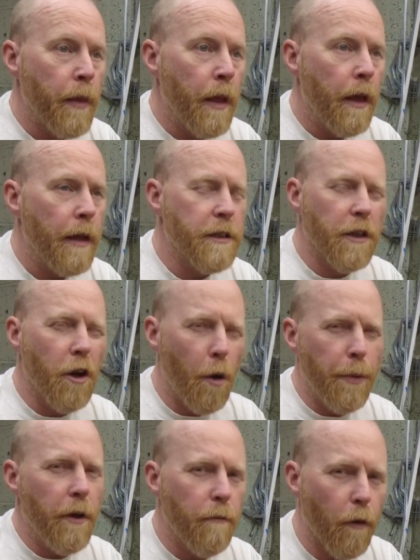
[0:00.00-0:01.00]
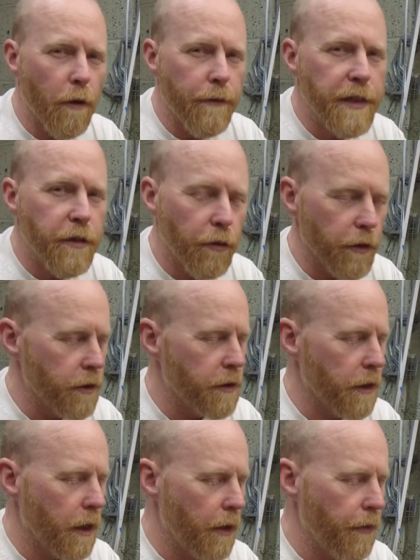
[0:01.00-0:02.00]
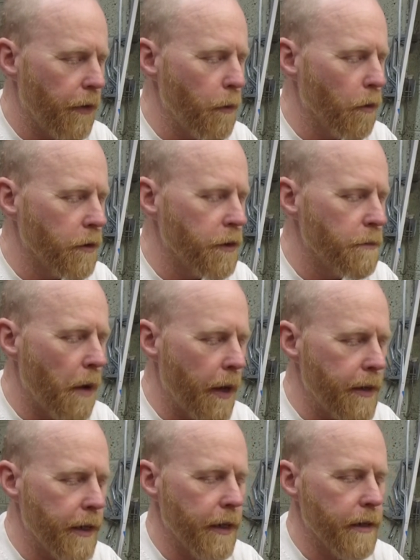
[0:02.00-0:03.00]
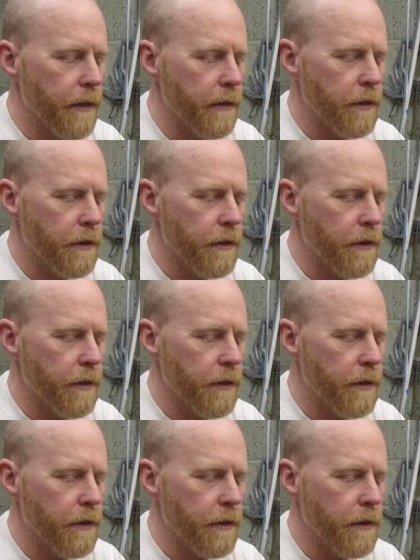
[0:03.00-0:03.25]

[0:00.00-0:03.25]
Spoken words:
It's a copy of one of his others that he wanted making.